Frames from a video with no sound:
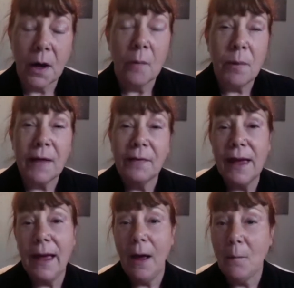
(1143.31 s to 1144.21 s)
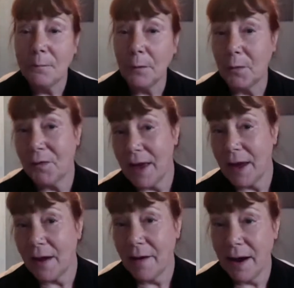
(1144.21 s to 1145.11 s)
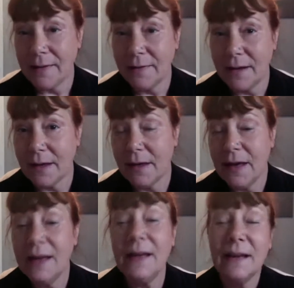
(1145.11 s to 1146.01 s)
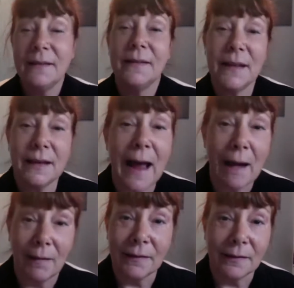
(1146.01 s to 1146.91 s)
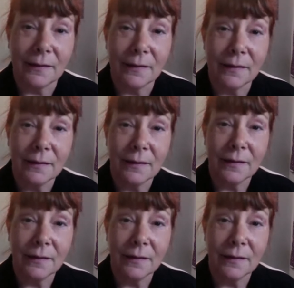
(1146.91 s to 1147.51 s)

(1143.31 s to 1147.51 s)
But the helpful thing, I think, is the analysis.